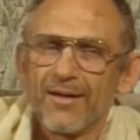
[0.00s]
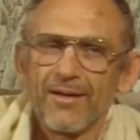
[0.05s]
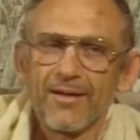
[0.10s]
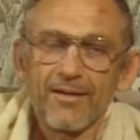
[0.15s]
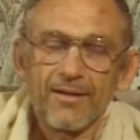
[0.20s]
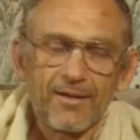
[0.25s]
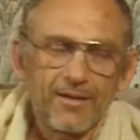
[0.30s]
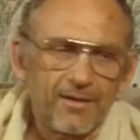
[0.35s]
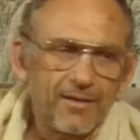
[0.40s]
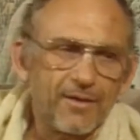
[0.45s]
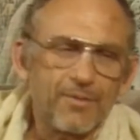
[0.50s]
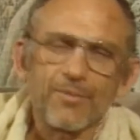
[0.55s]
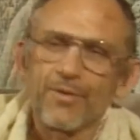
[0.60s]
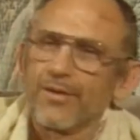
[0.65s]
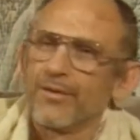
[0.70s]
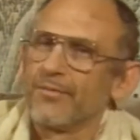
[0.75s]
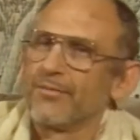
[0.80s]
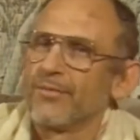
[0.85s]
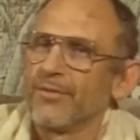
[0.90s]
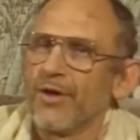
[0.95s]
Little did
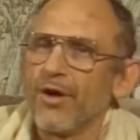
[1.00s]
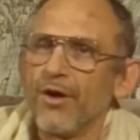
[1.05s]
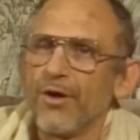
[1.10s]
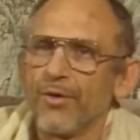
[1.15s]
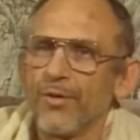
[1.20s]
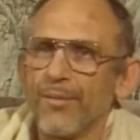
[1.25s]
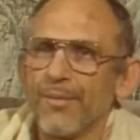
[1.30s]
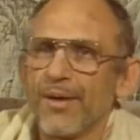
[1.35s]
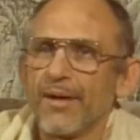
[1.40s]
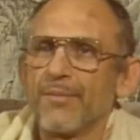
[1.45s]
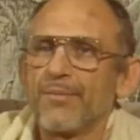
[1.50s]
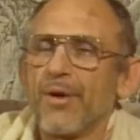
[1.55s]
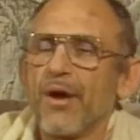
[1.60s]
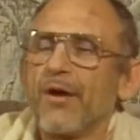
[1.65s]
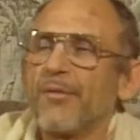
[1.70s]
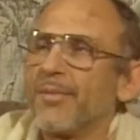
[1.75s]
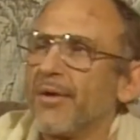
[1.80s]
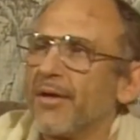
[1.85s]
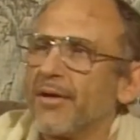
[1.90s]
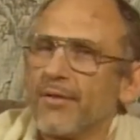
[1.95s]
we know, but
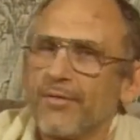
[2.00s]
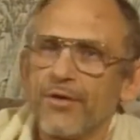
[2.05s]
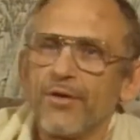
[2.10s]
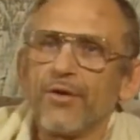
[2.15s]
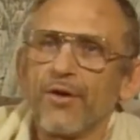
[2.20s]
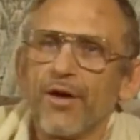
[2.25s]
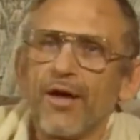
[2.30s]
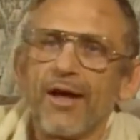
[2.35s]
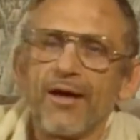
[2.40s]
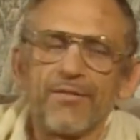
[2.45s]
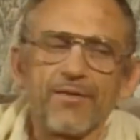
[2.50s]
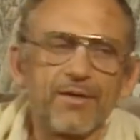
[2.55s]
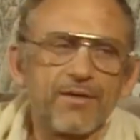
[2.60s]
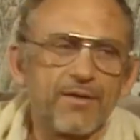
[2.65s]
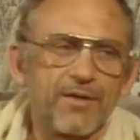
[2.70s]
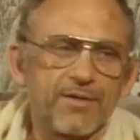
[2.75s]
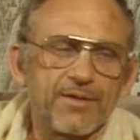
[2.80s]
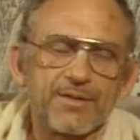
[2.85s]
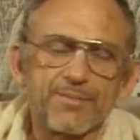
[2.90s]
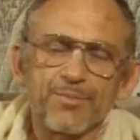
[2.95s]
Prabhupada, having
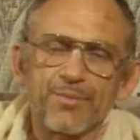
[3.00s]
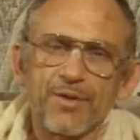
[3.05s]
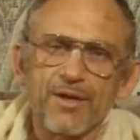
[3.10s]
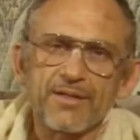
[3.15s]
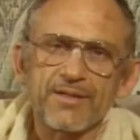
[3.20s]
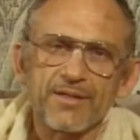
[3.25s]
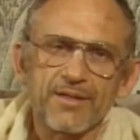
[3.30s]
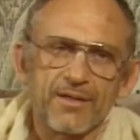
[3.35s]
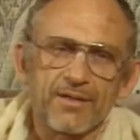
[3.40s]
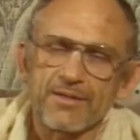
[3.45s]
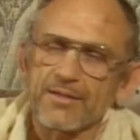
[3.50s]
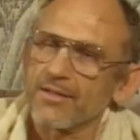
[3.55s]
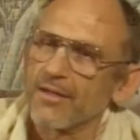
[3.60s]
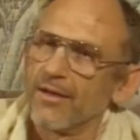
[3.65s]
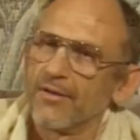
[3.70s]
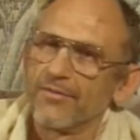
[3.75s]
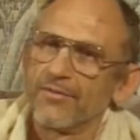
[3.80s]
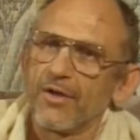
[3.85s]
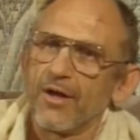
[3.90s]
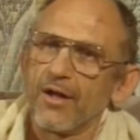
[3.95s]
this prescience
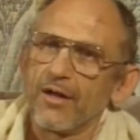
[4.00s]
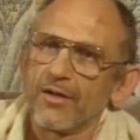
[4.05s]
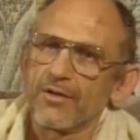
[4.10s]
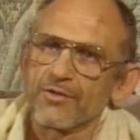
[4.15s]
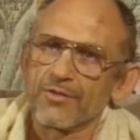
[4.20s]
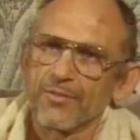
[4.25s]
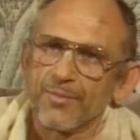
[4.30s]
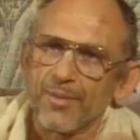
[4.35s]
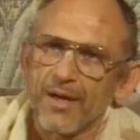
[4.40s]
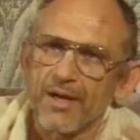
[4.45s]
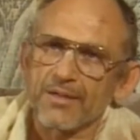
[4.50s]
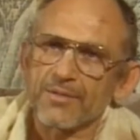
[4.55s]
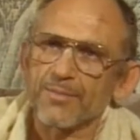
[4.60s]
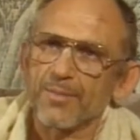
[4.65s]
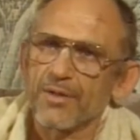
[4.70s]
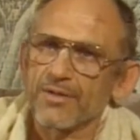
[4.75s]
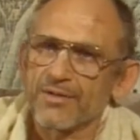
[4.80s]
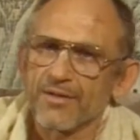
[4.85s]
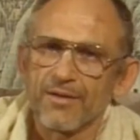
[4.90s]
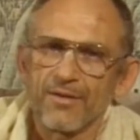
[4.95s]
of knowledge of past,
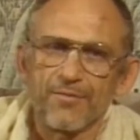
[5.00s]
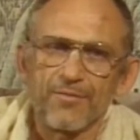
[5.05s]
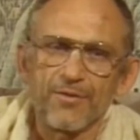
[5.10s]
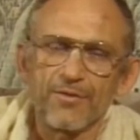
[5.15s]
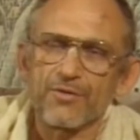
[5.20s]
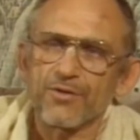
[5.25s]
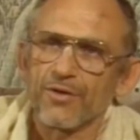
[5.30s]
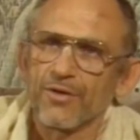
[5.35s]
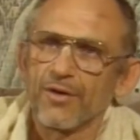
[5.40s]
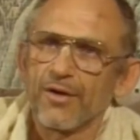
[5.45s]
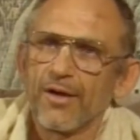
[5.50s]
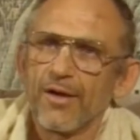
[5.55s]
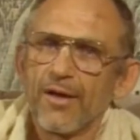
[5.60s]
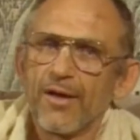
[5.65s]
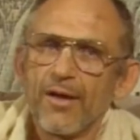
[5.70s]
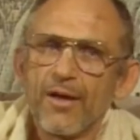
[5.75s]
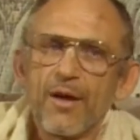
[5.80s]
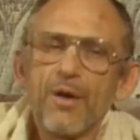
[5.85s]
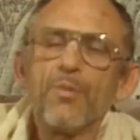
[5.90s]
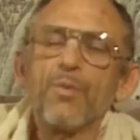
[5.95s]
present, and future,
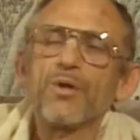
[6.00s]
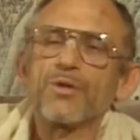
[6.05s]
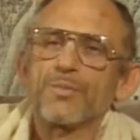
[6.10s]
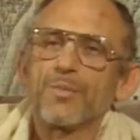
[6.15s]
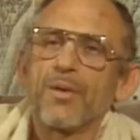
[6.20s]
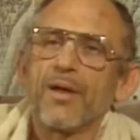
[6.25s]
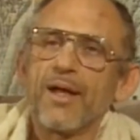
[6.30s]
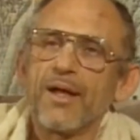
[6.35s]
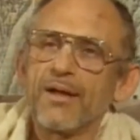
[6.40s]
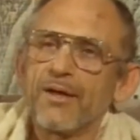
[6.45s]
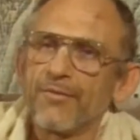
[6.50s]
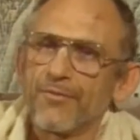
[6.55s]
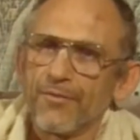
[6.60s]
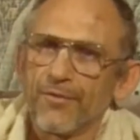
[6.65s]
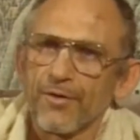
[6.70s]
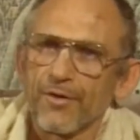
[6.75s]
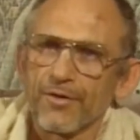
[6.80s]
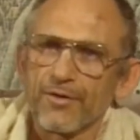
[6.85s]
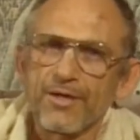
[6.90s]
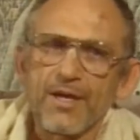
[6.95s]
was planning
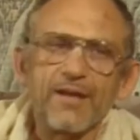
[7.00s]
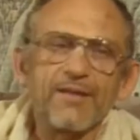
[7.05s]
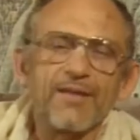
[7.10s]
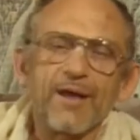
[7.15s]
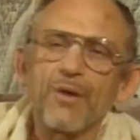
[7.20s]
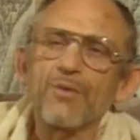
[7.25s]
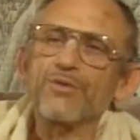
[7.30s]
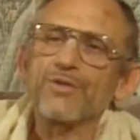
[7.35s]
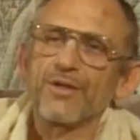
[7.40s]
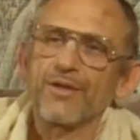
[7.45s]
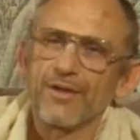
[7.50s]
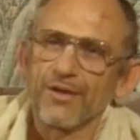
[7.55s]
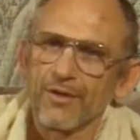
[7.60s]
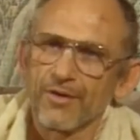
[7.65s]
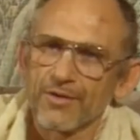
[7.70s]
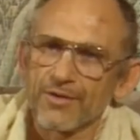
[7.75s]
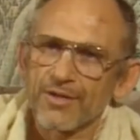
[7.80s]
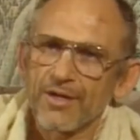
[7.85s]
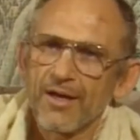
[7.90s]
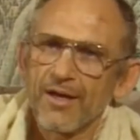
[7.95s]
for 10,000
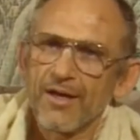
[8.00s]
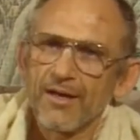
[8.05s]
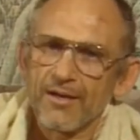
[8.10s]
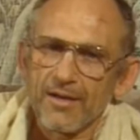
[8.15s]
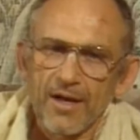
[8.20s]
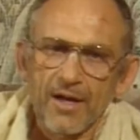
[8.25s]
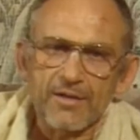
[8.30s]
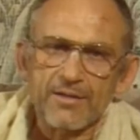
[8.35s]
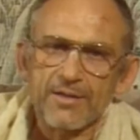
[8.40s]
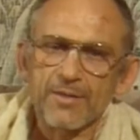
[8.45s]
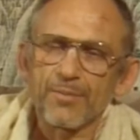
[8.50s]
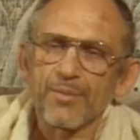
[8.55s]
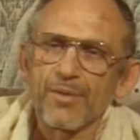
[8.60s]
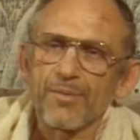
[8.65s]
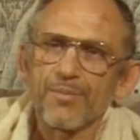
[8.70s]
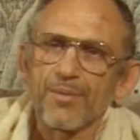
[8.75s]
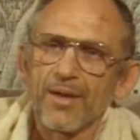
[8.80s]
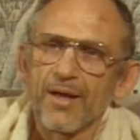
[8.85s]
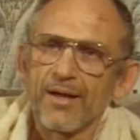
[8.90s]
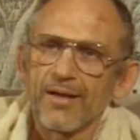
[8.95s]
years, not simply
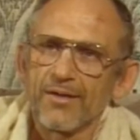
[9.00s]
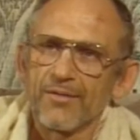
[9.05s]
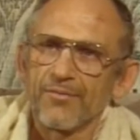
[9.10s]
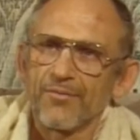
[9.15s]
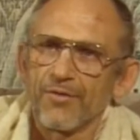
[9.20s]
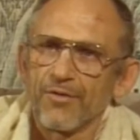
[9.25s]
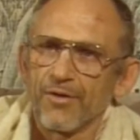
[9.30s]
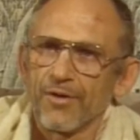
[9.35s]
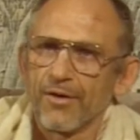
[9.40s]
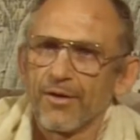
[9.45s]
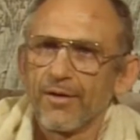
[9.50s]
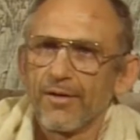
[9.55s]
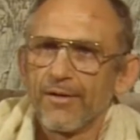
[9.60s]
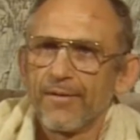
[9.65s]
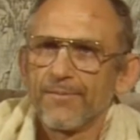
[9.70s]
planning for